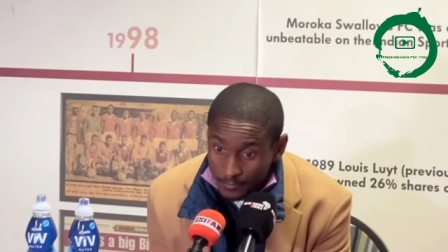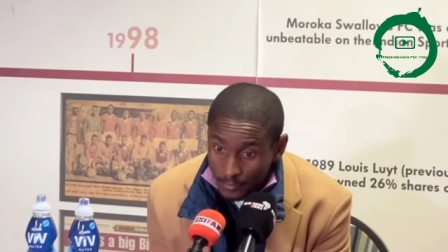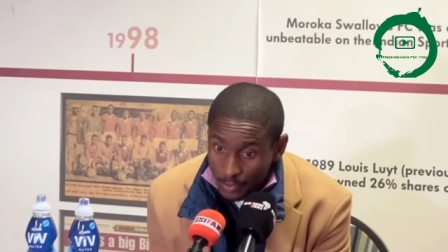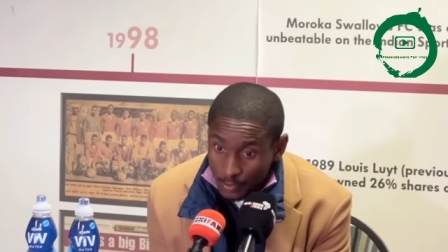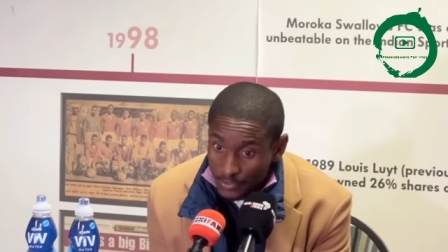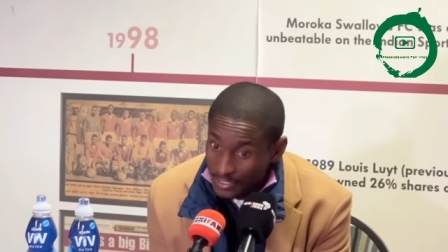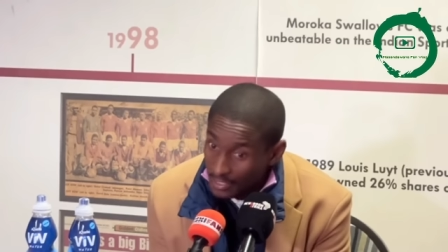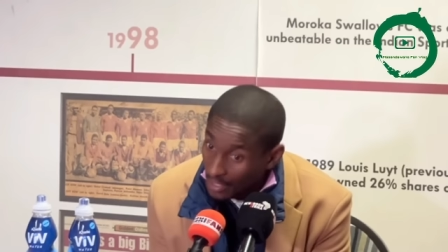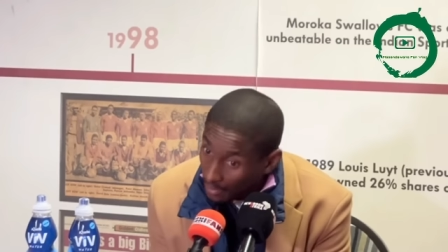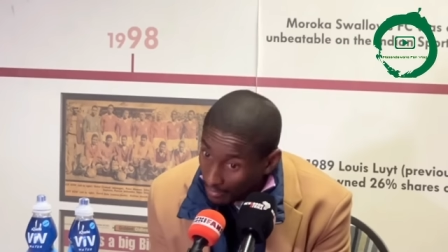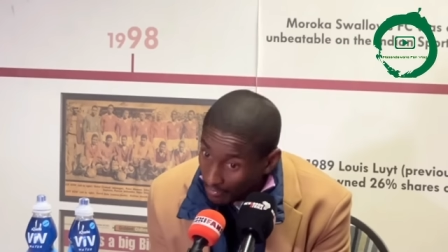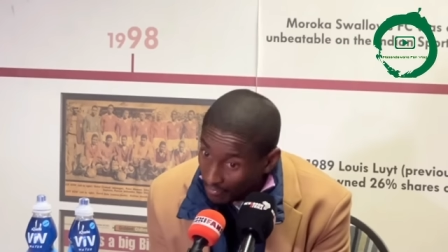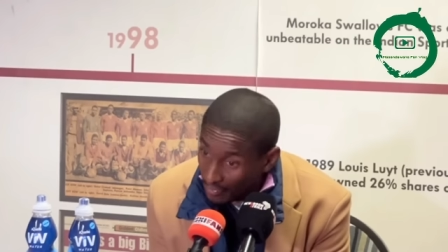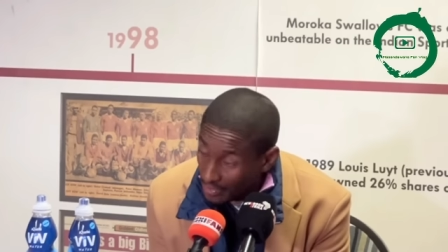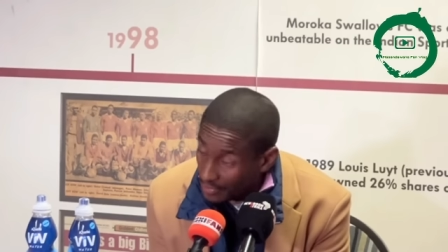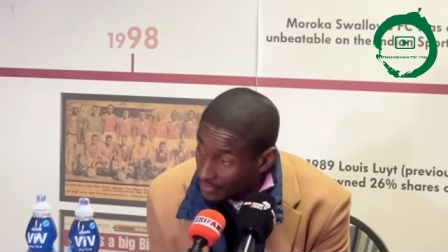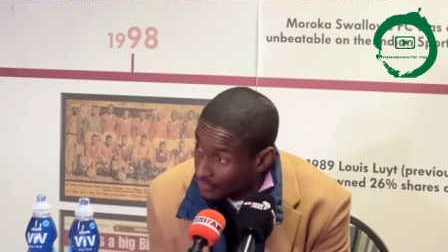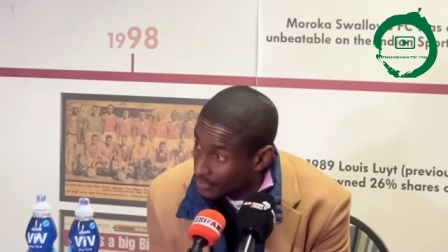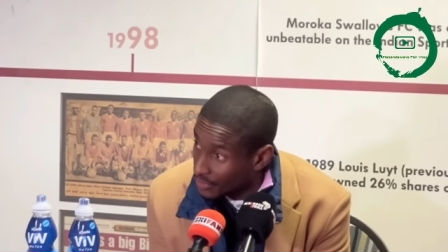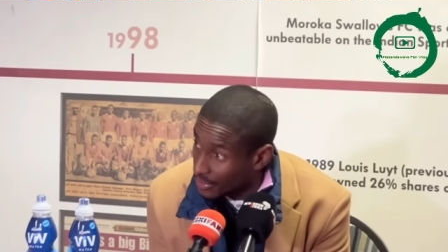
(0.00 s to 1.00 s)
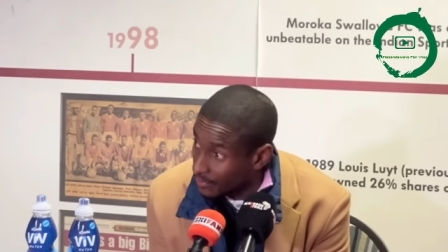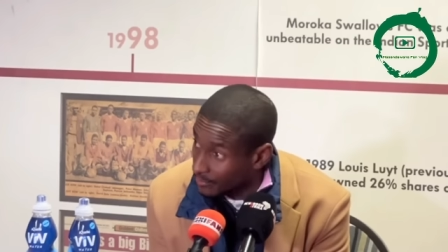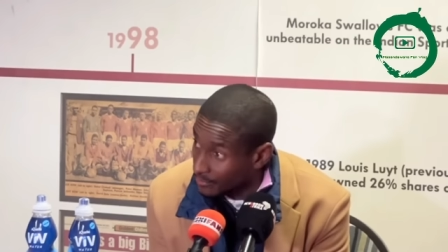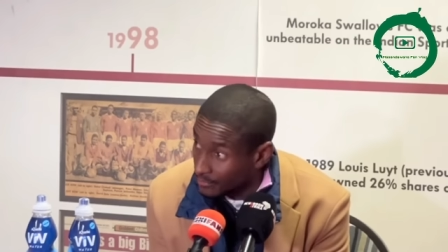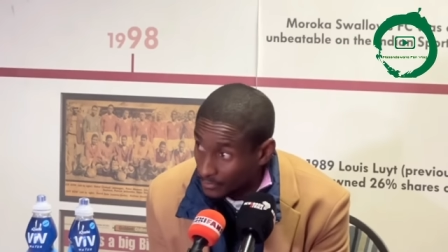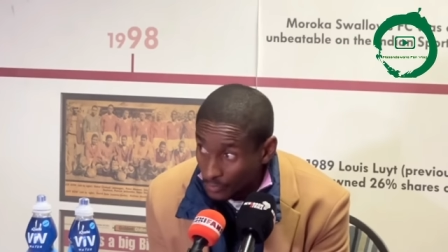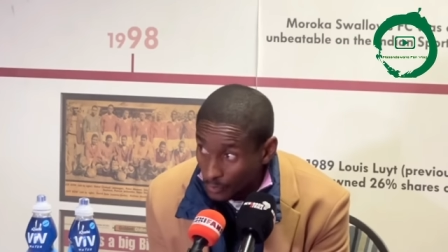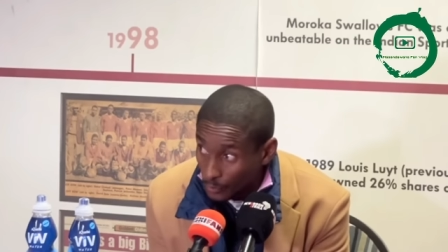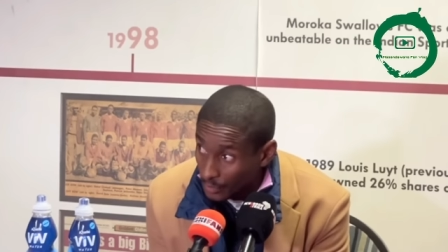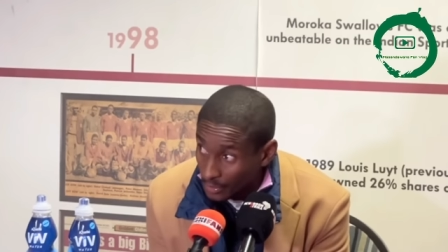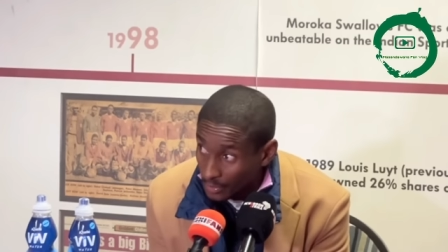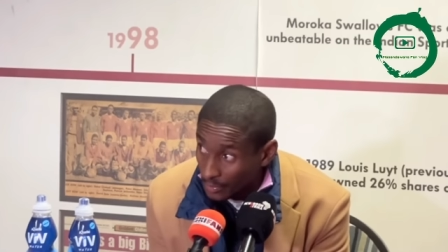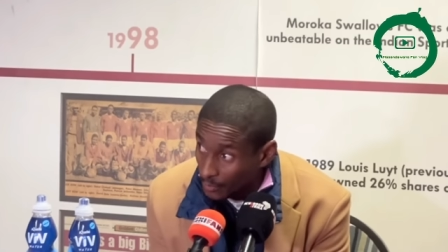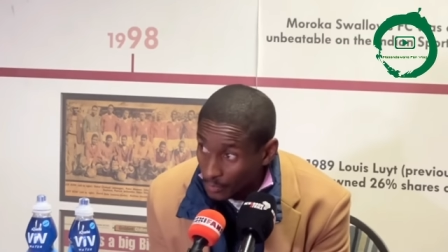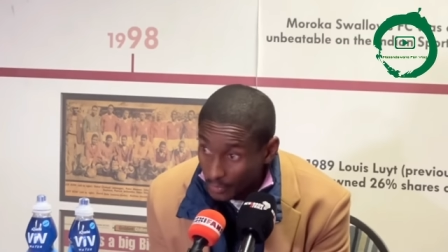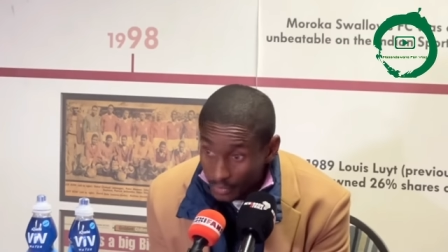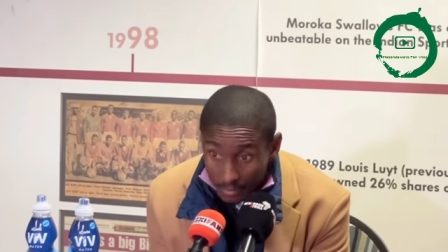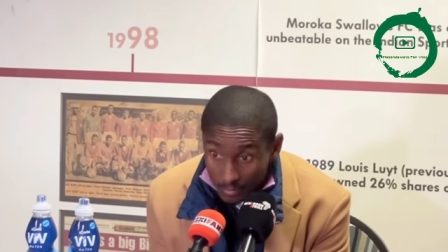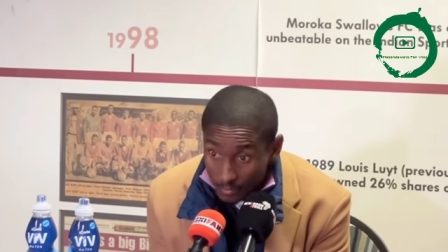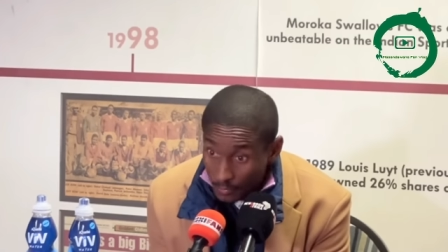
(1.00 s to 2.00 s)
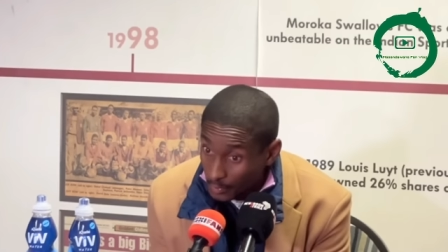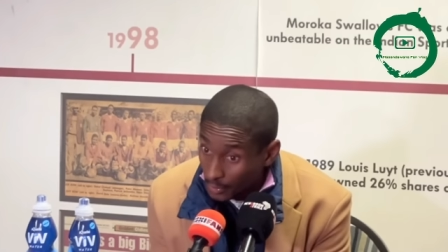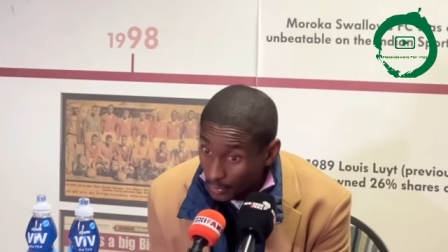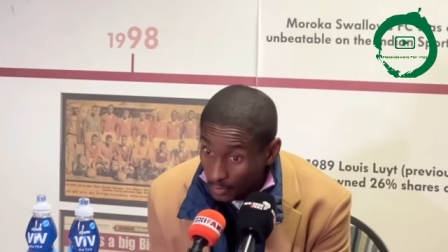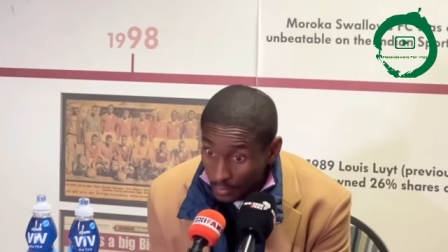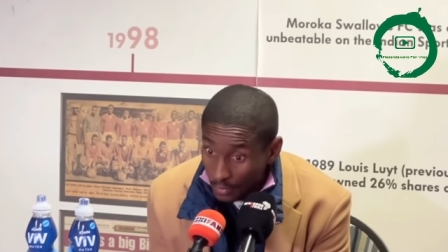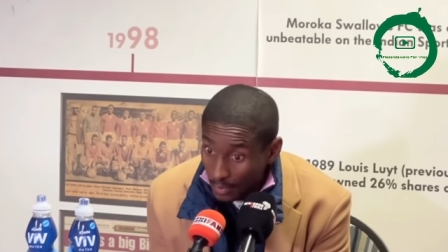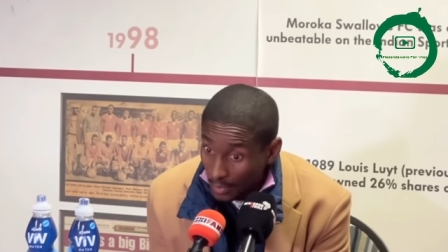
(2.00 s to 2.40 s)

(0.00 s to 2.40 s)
we sacrifice for them we, we we